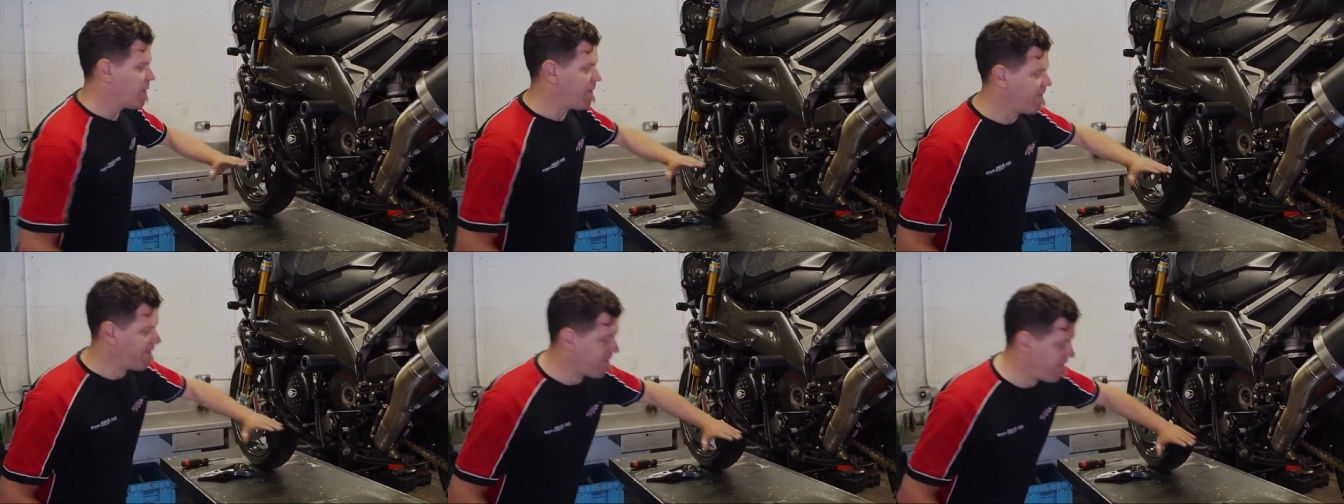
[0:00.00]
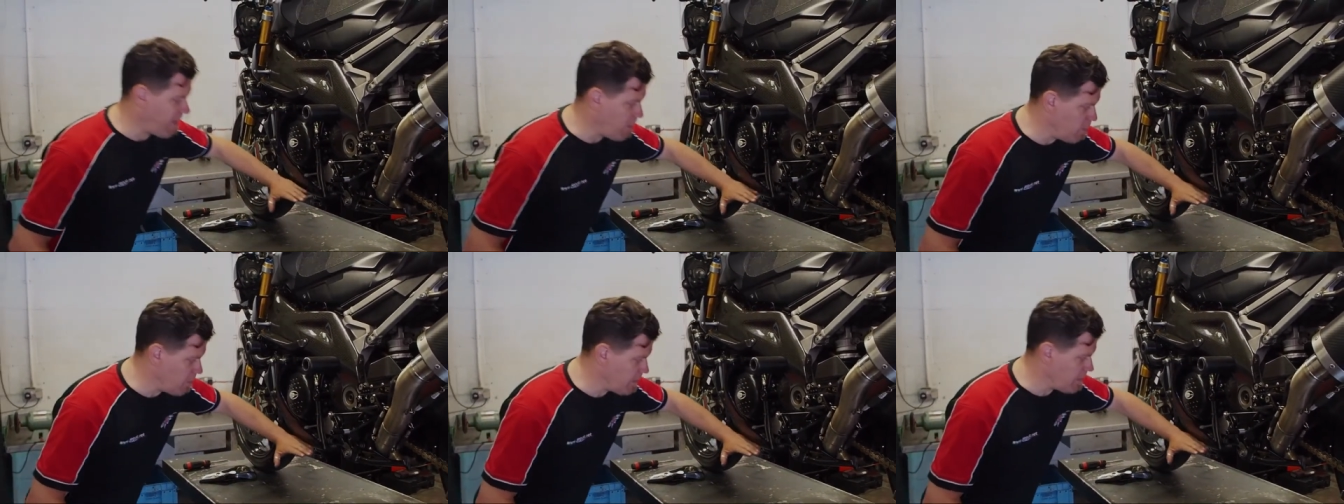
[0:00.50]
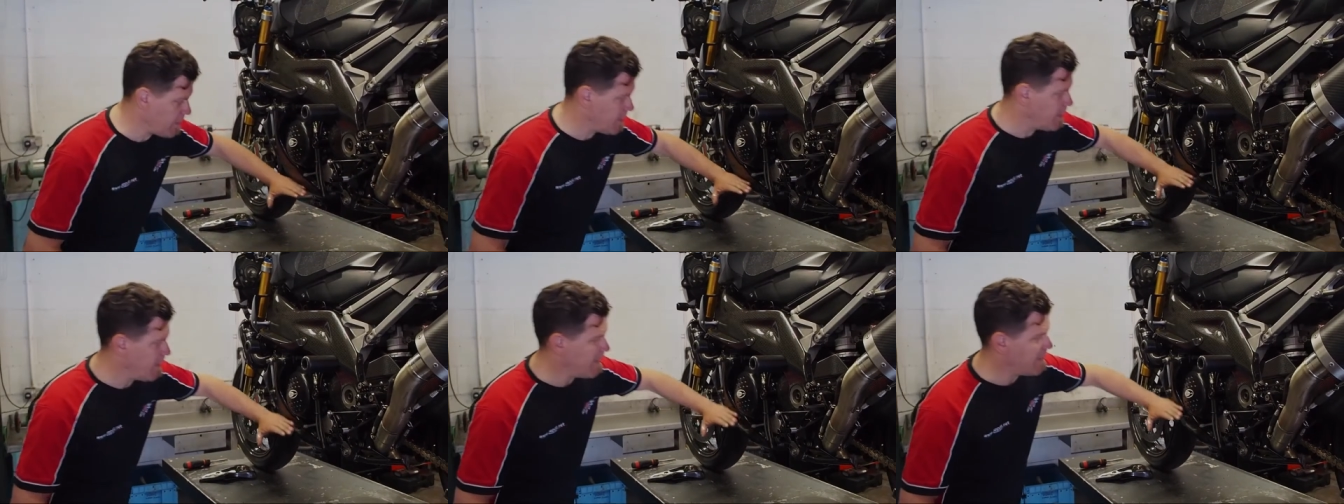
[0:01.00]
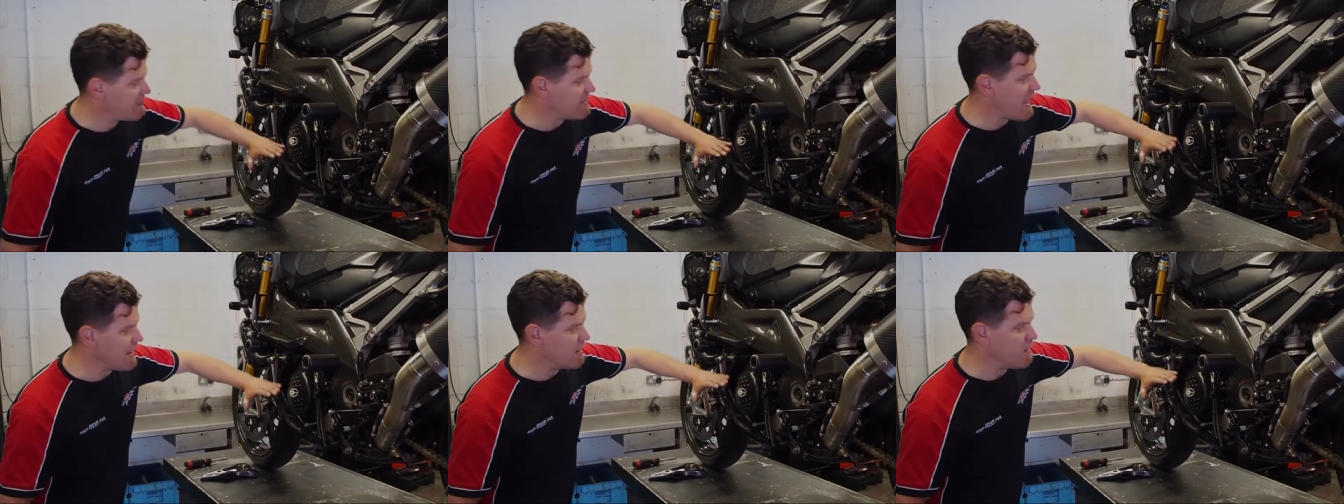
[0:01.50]
We fill the
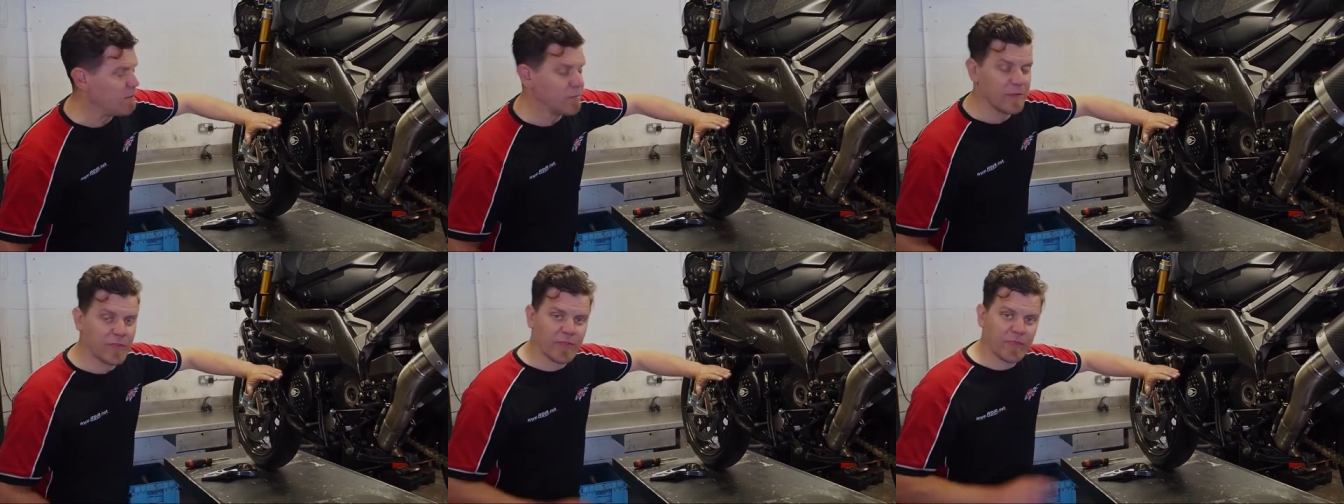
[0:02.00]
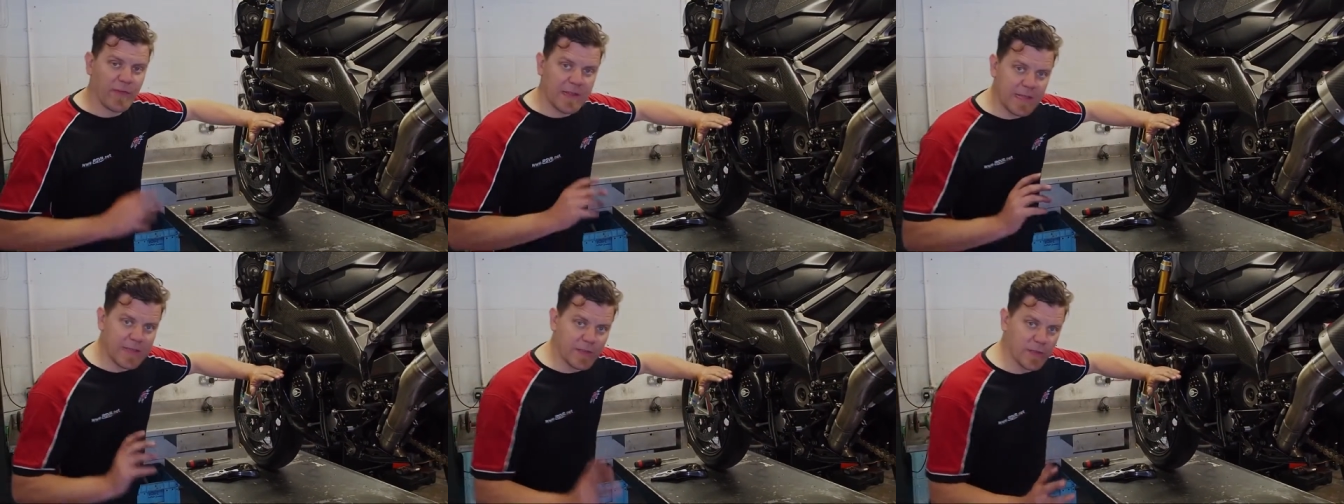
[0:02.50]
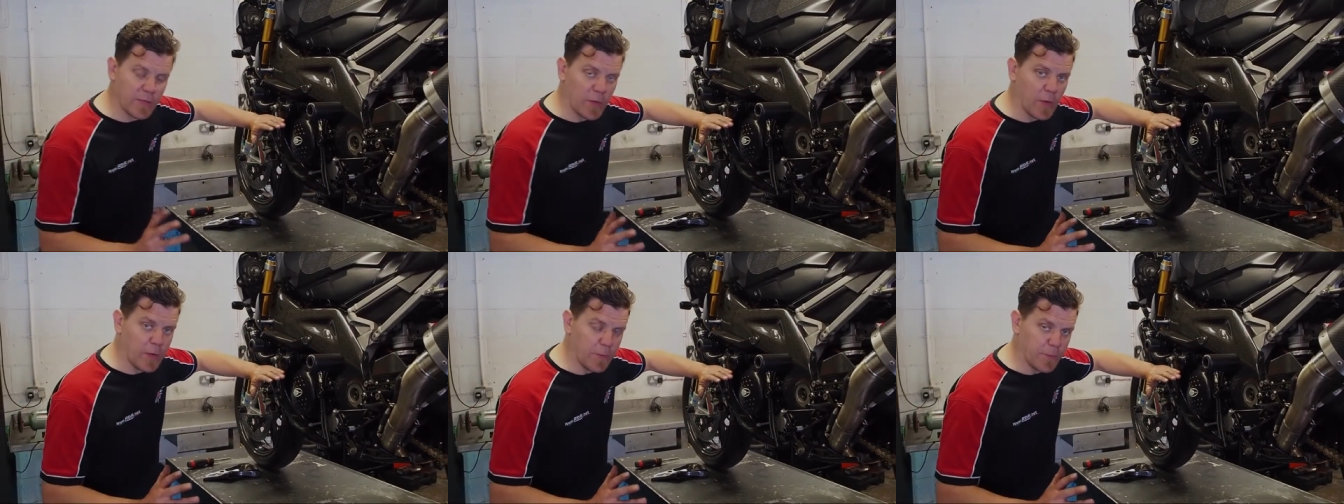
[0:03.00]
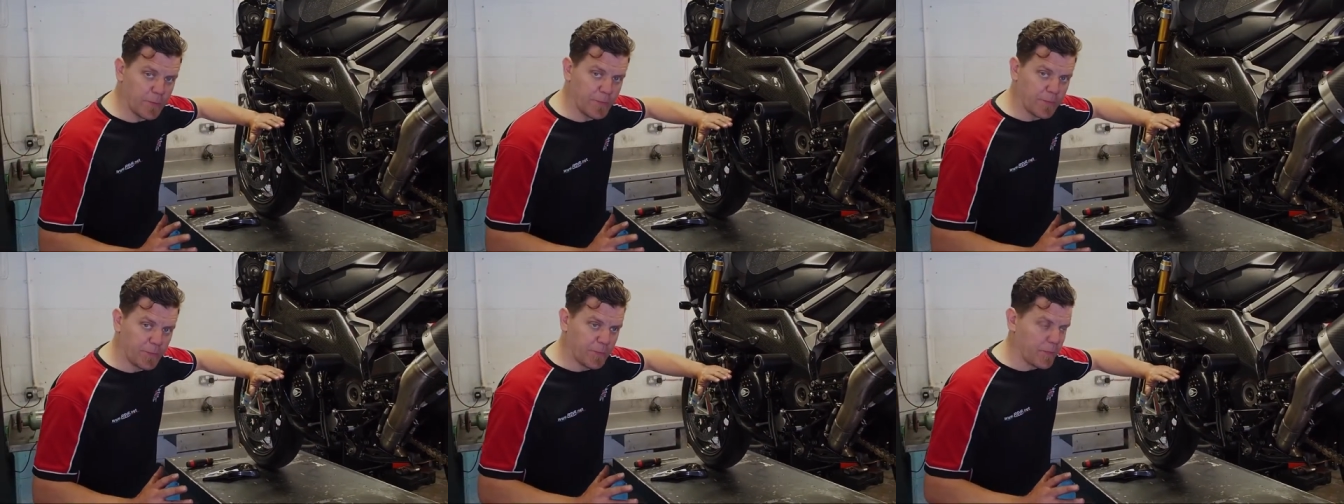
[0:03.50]
tank up with 3 litres of oil,
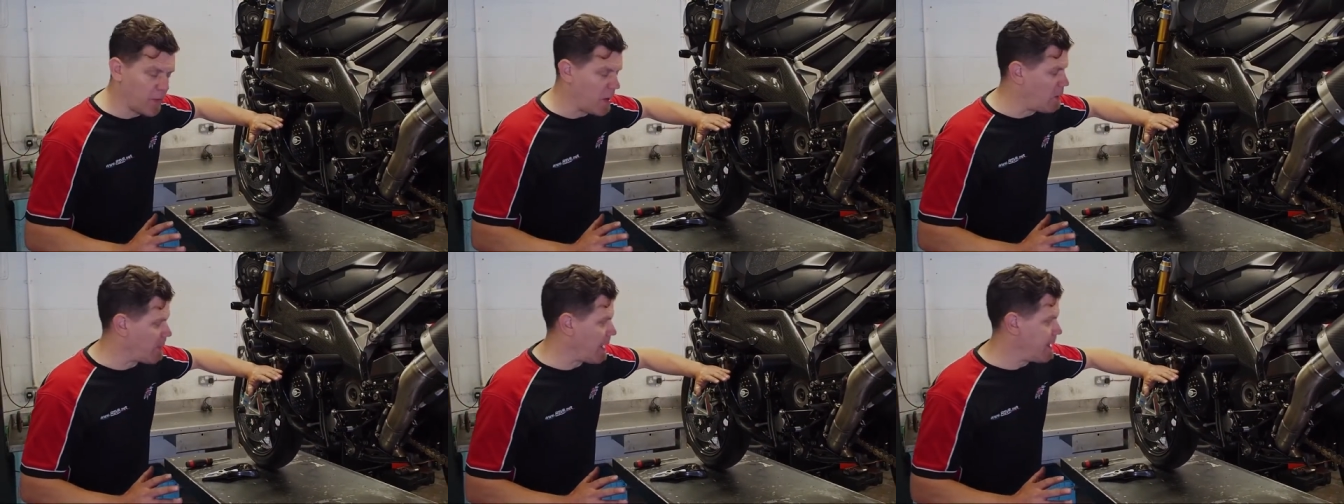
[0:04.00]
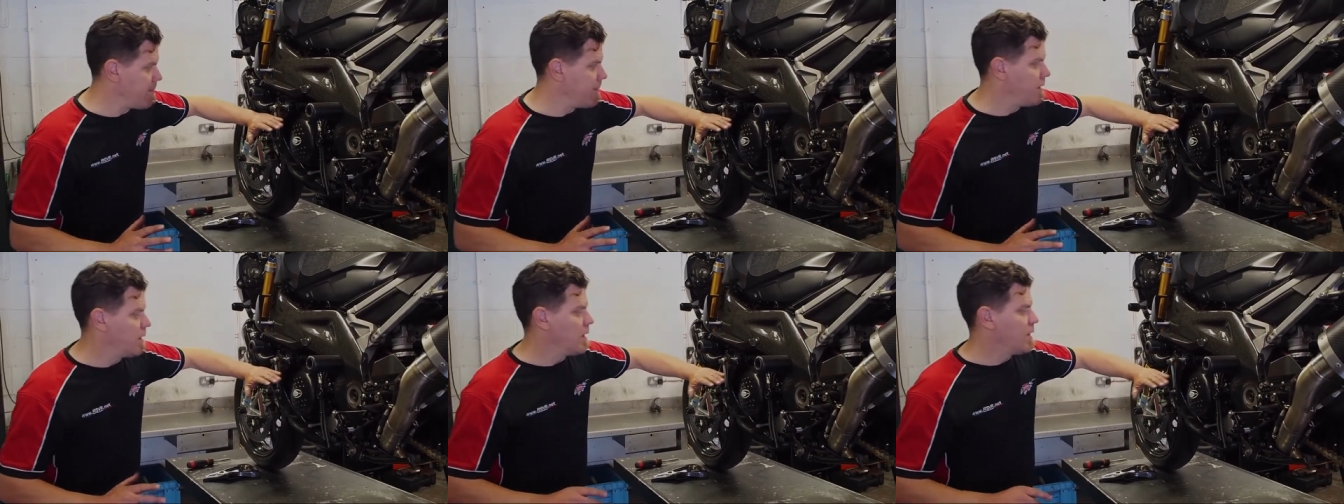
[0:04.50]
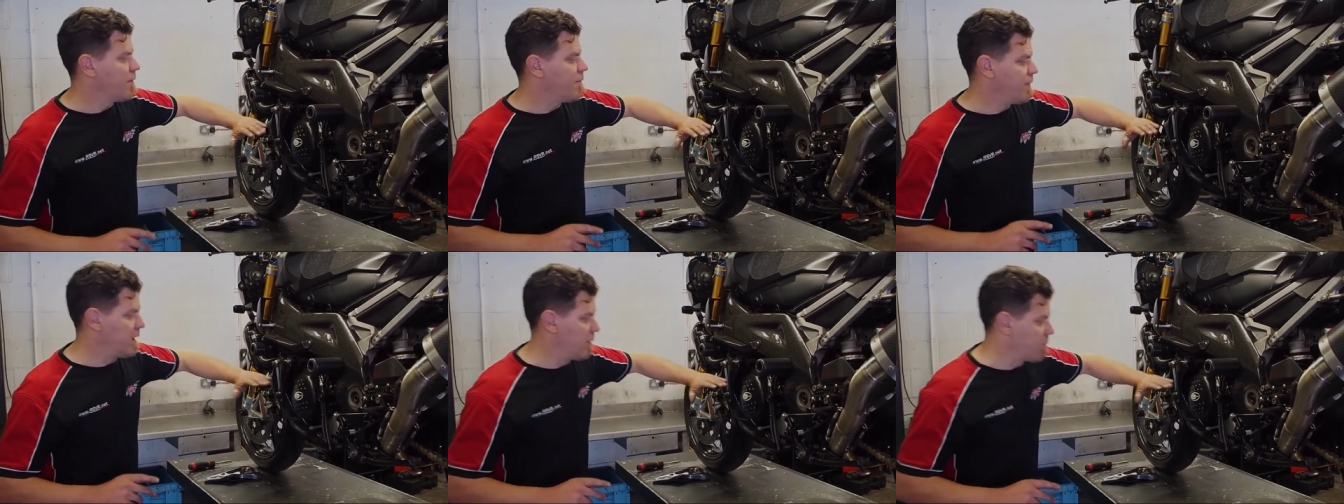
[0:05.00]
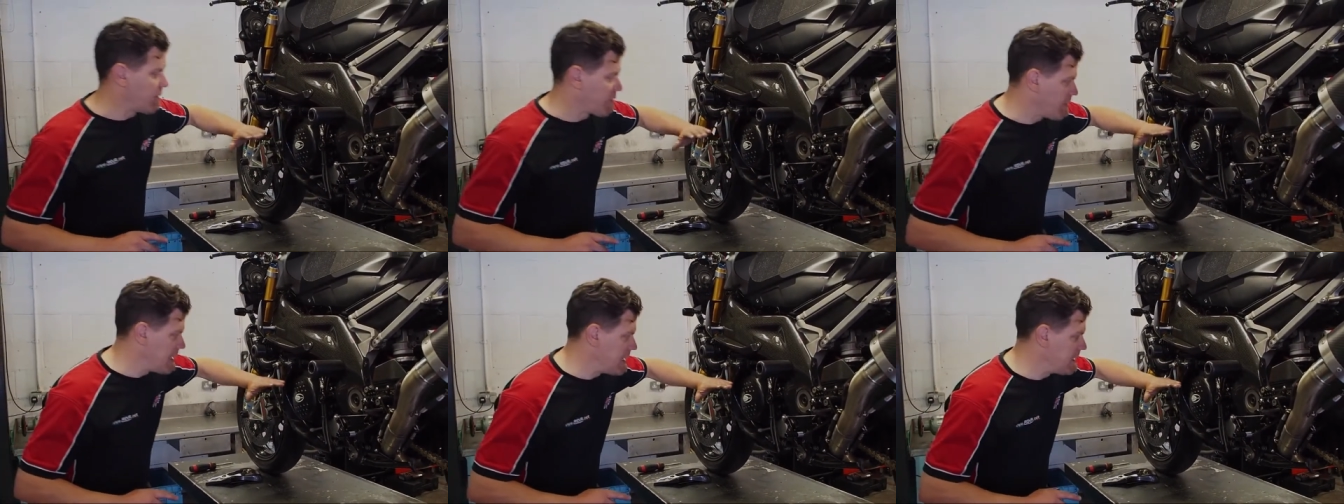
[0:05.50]
okay? Fill it up with
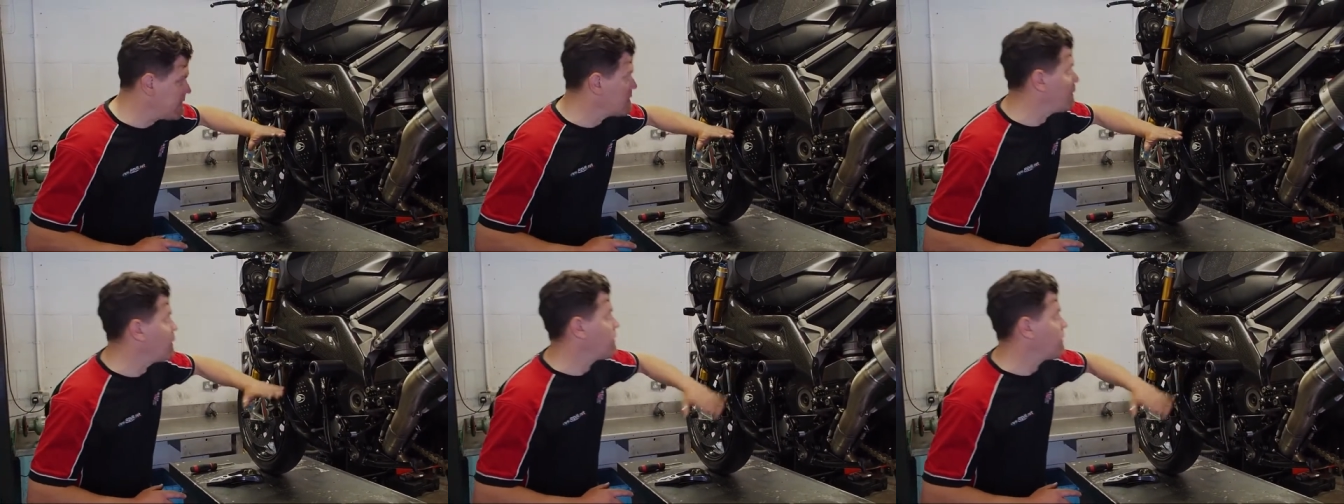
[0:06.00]
3 litres of